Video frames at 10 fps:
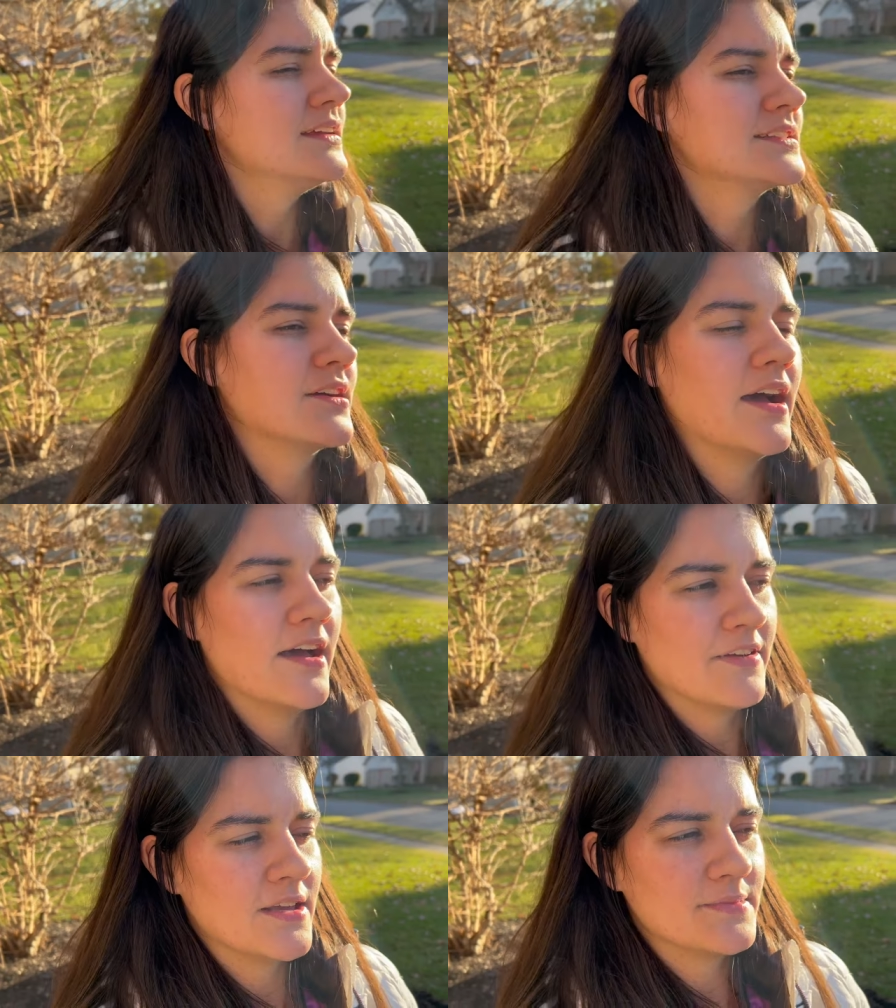So I
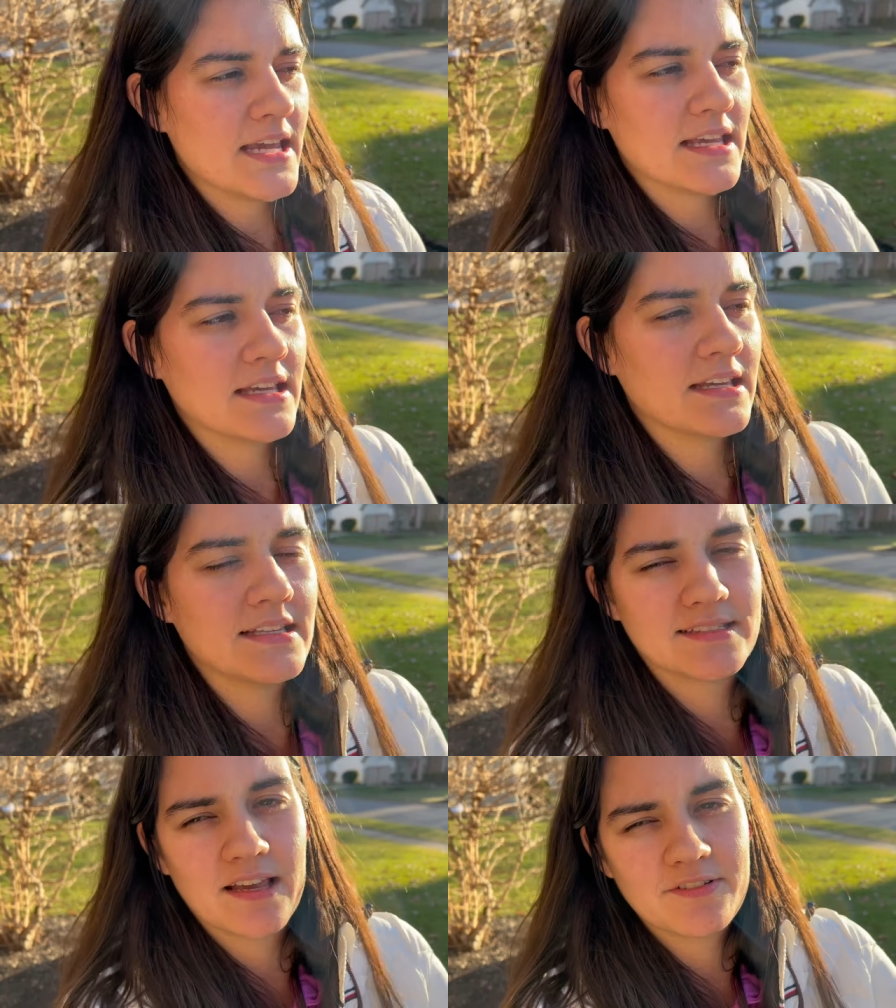have him take
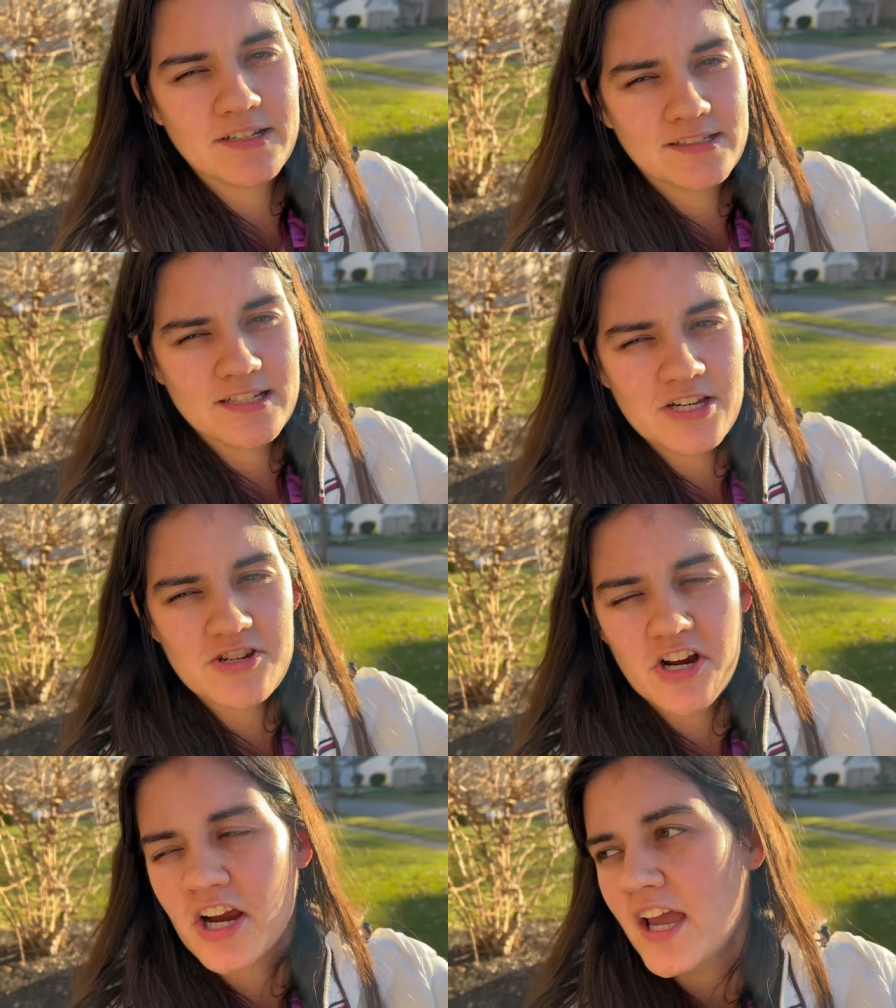his gift to his
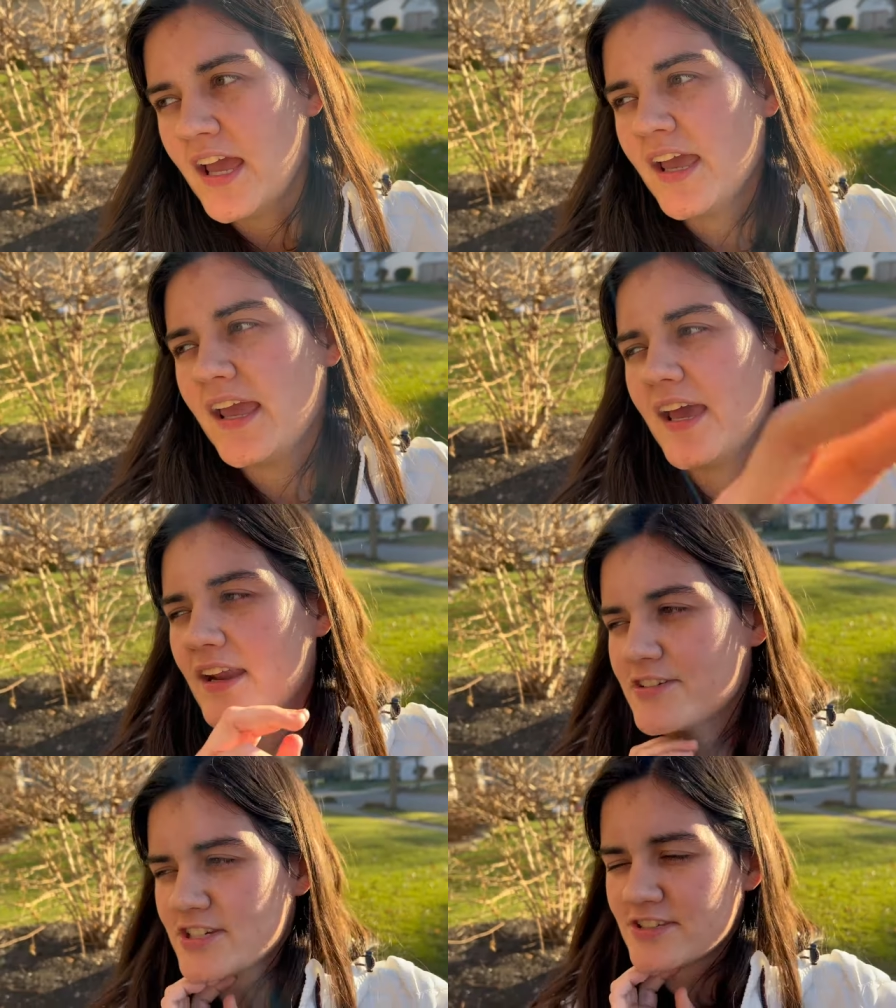teacher. And
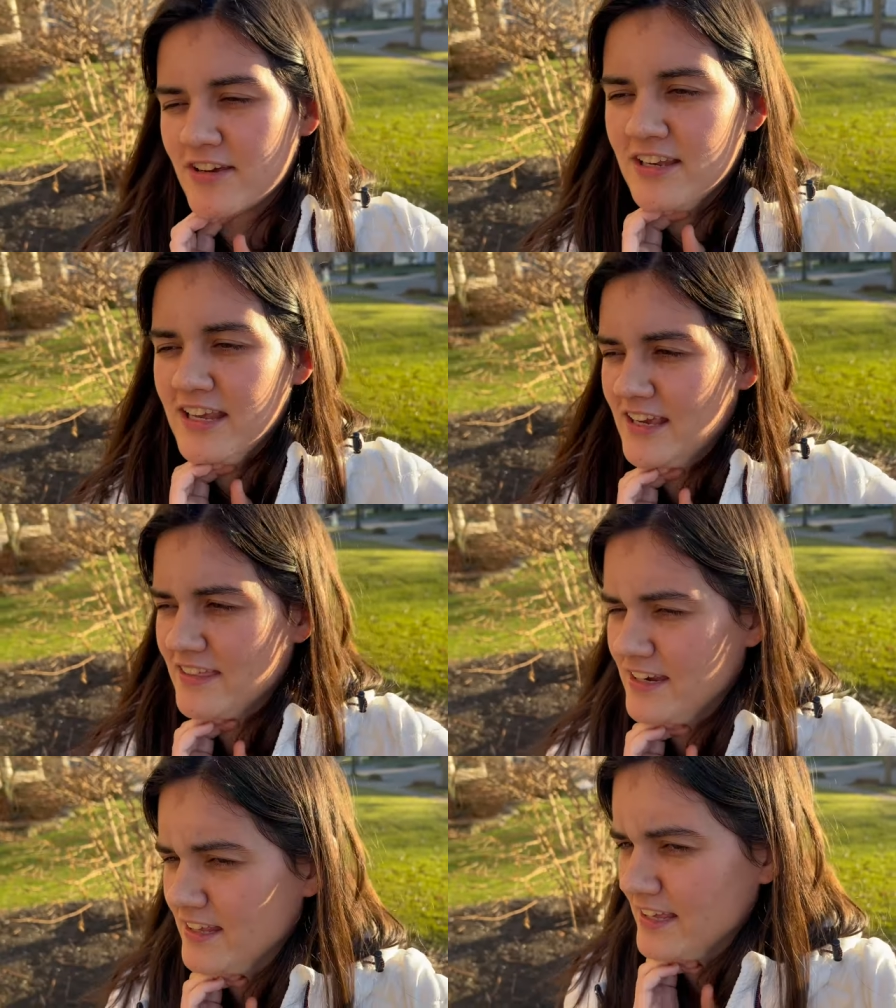I was just talking to
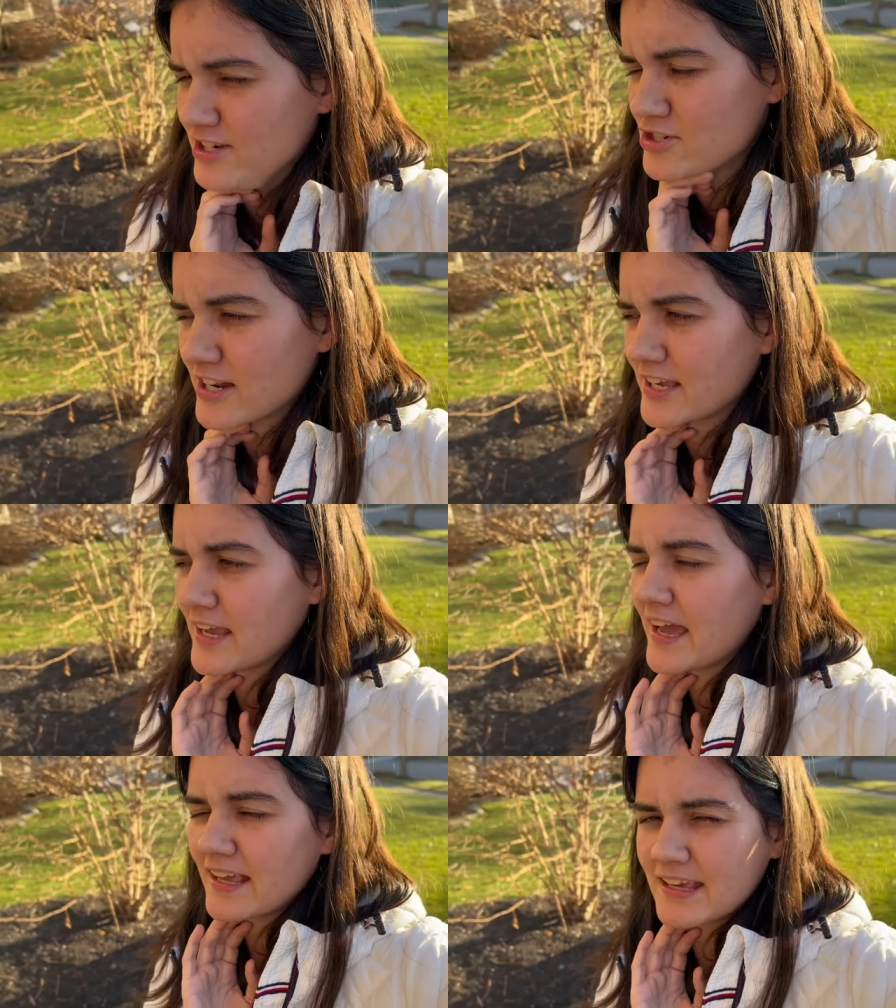Anthony, like, should I
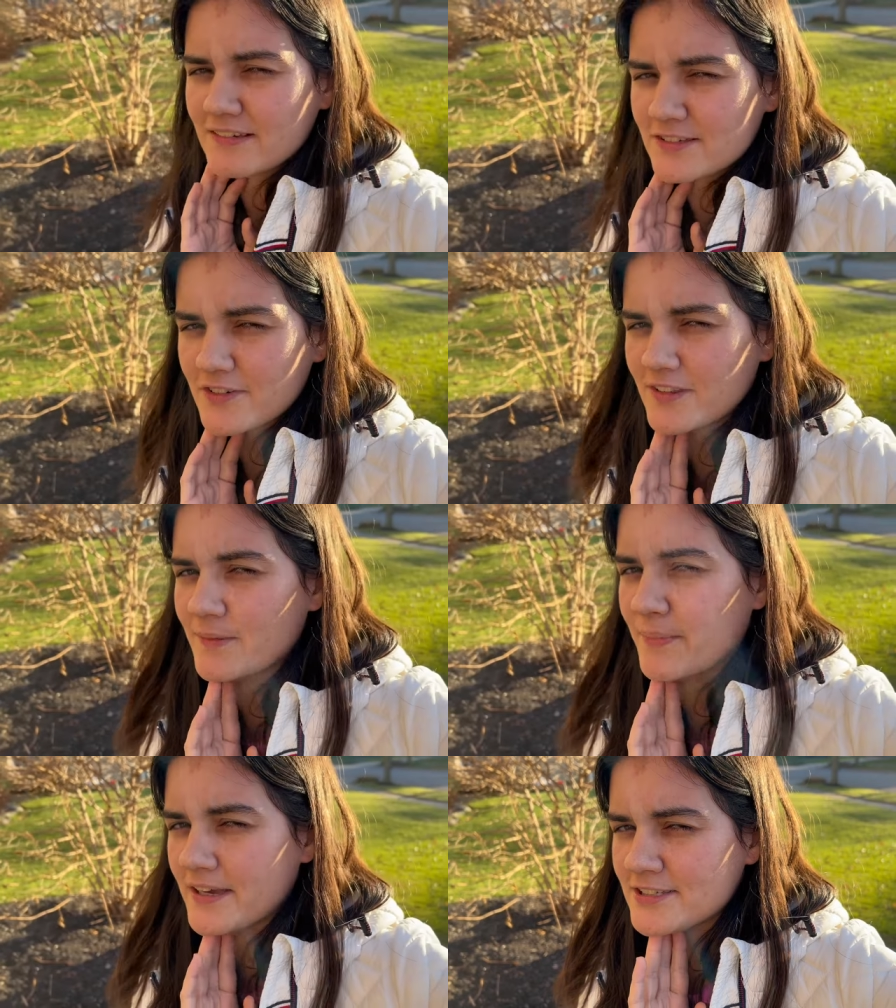get gifts for the
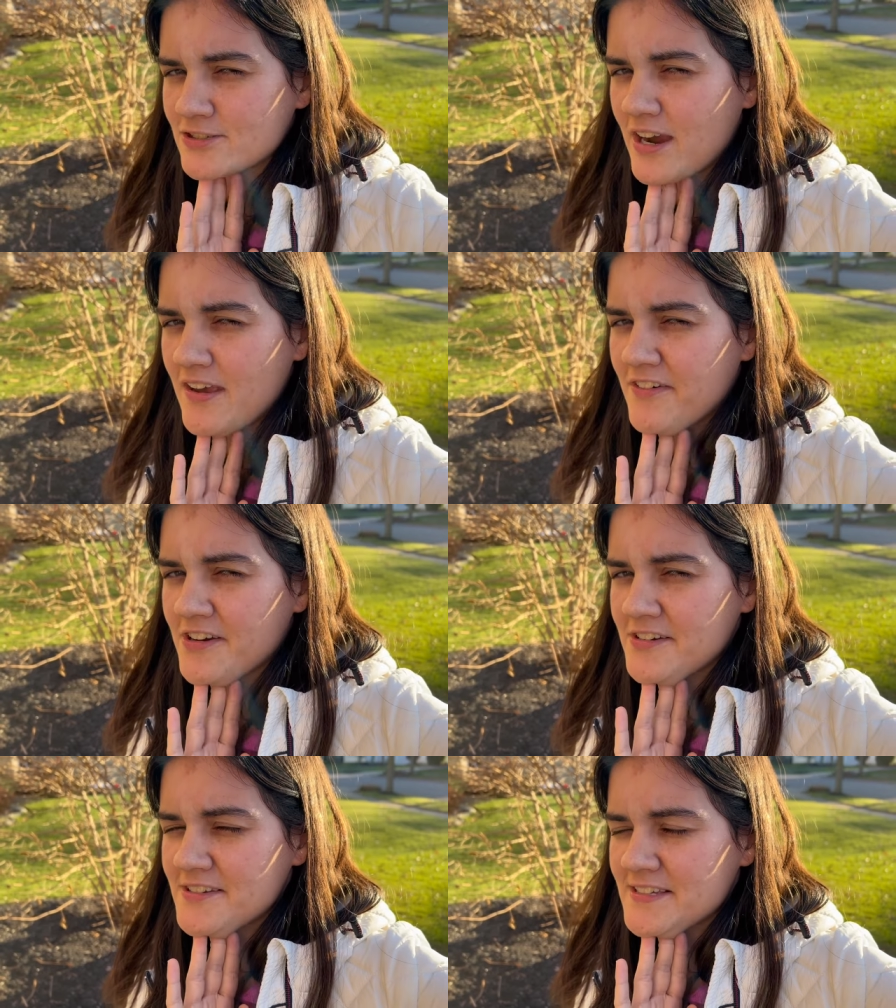bus
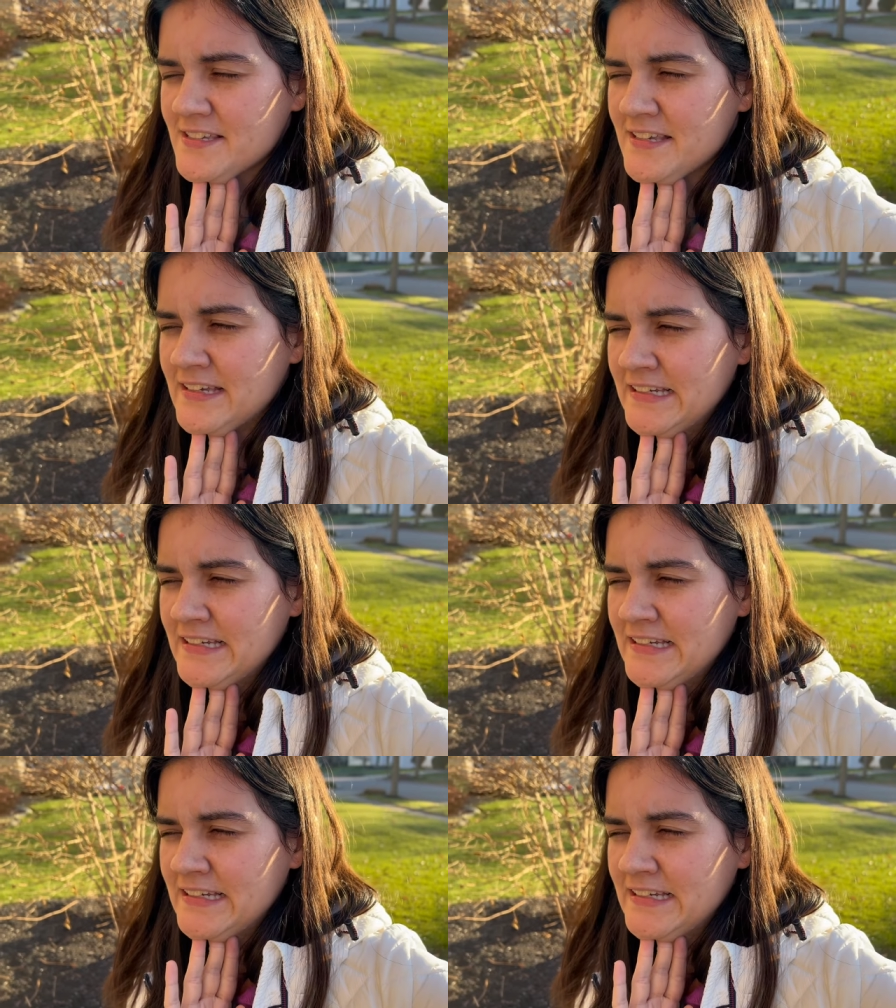drivers?